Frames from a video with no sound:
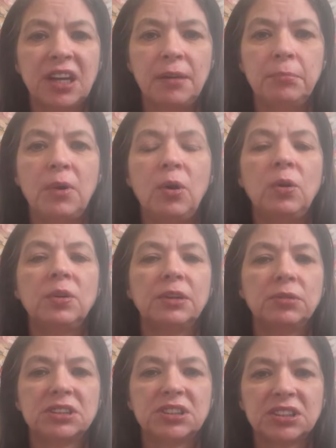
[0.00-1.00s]
had mold.
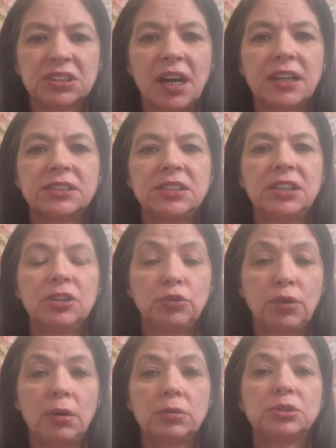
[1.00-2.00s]
It was disgusting,
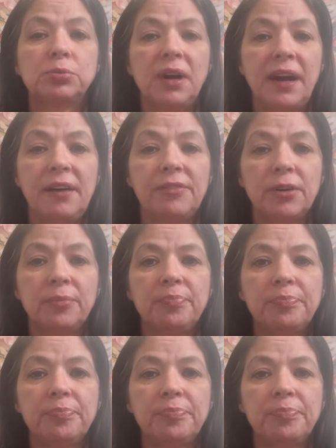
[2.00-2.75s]
gross, whatever.